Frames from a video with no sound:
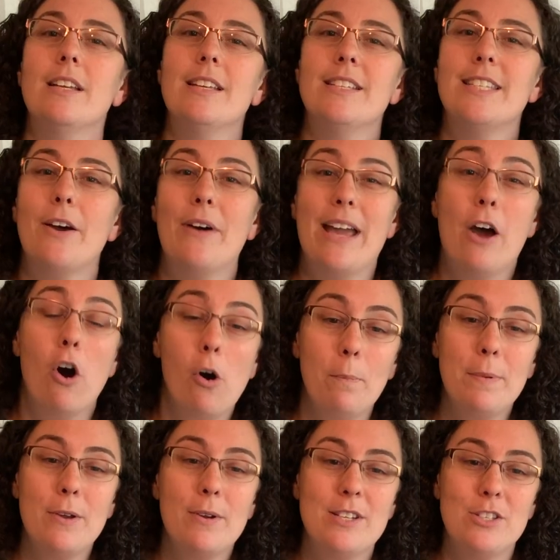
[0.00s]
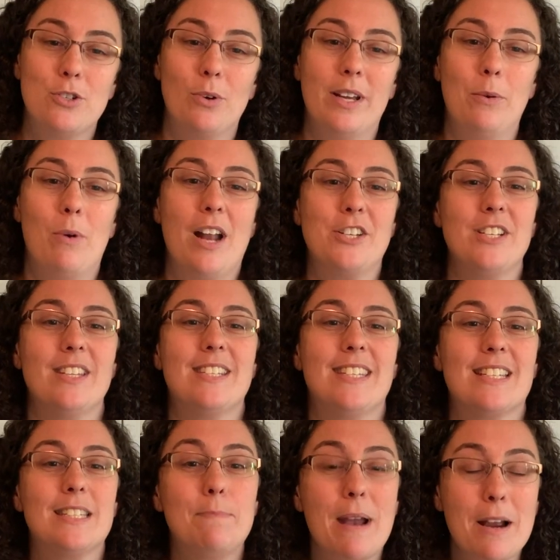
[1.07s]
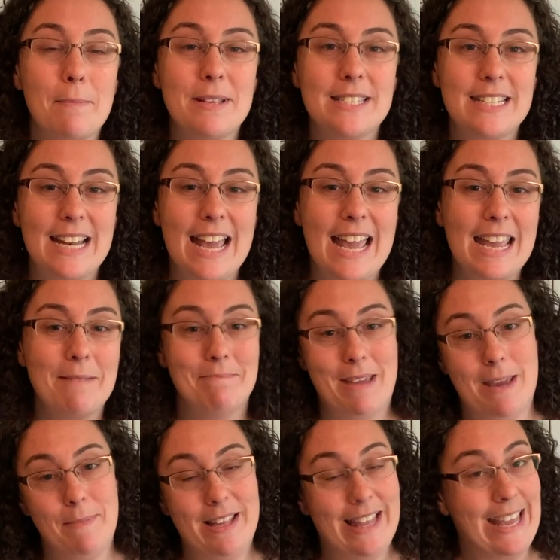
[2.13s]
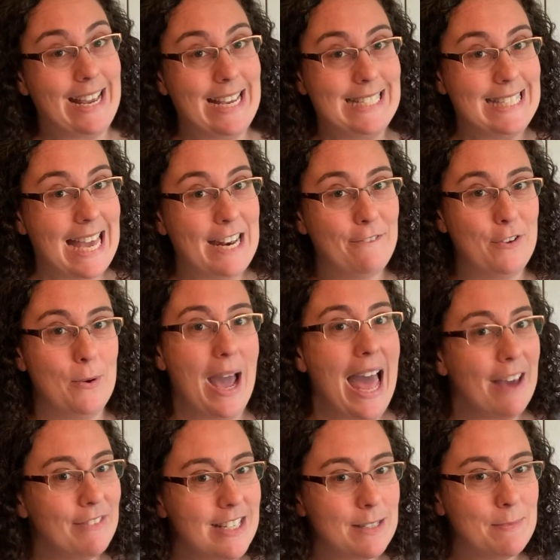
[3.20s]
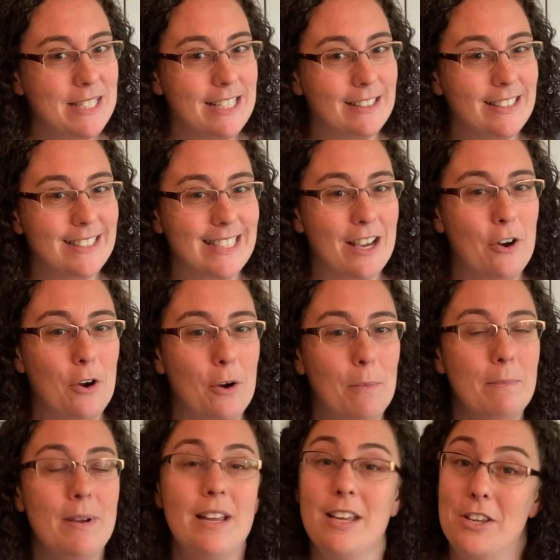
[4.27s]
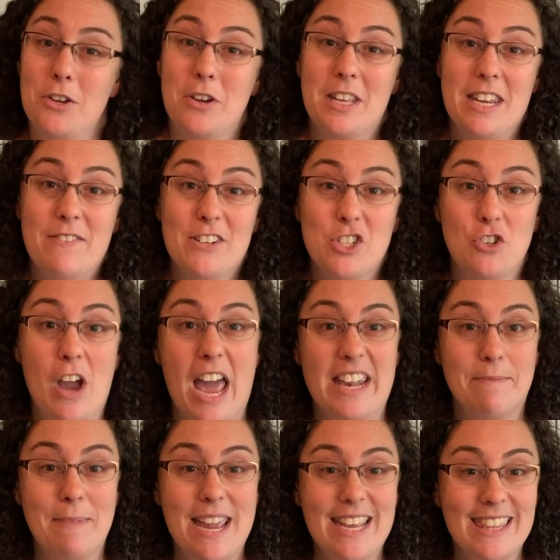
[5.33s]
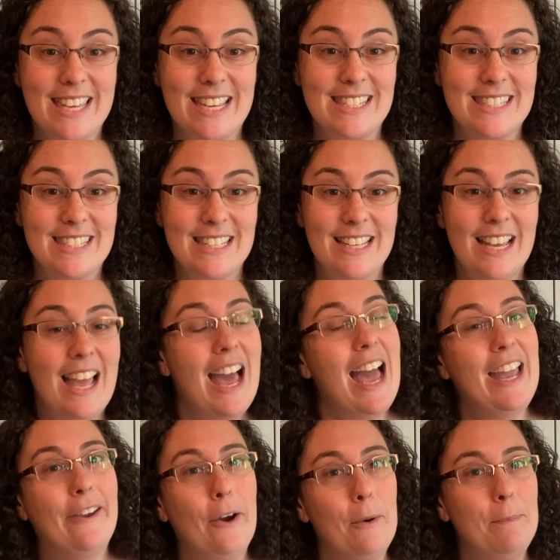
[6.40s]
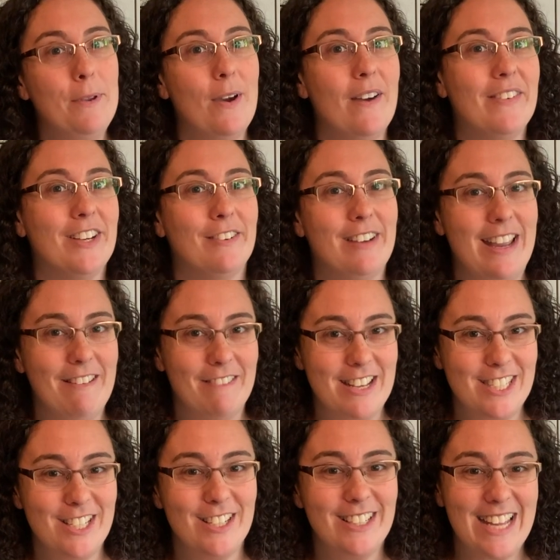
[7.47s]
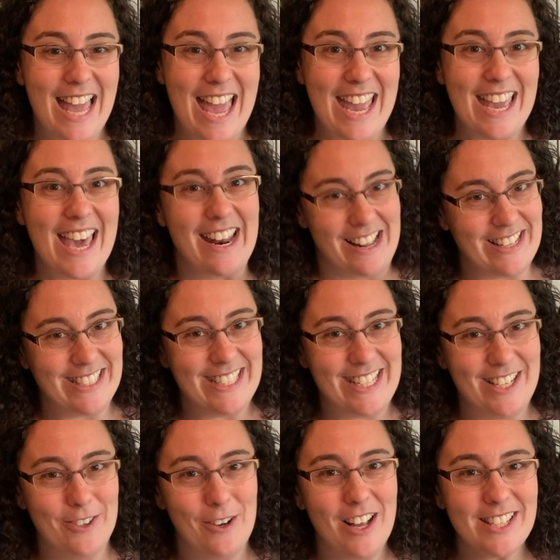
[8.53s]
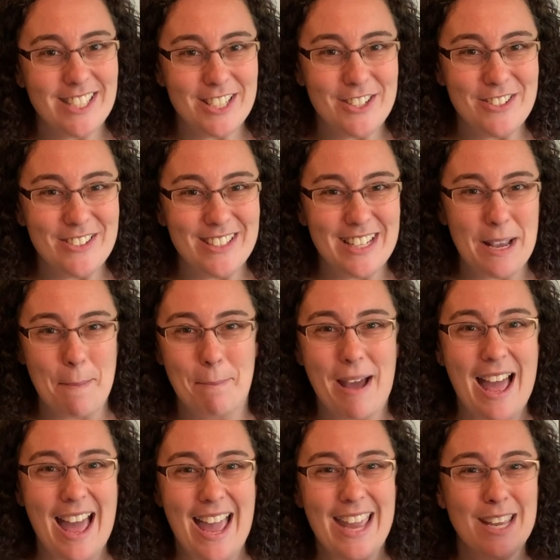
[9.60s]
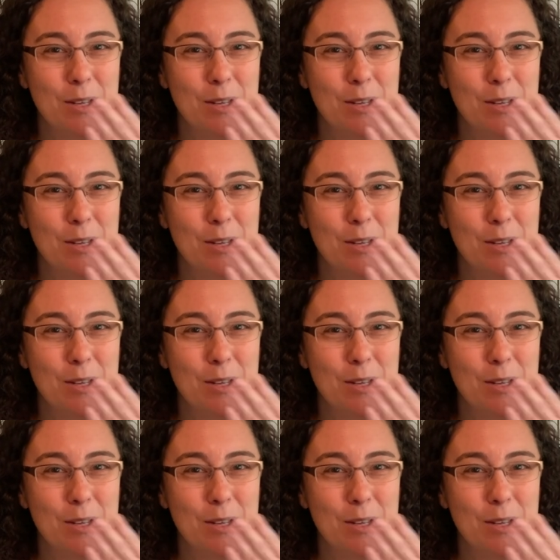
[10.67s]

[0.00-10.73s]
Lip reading: So I hope you enjoyed watching this experiment today. Maybe, like I said, if you have these materials at home, you can even try to make this. I hope you have a great rest of your day and I'll see you all soon. Bye.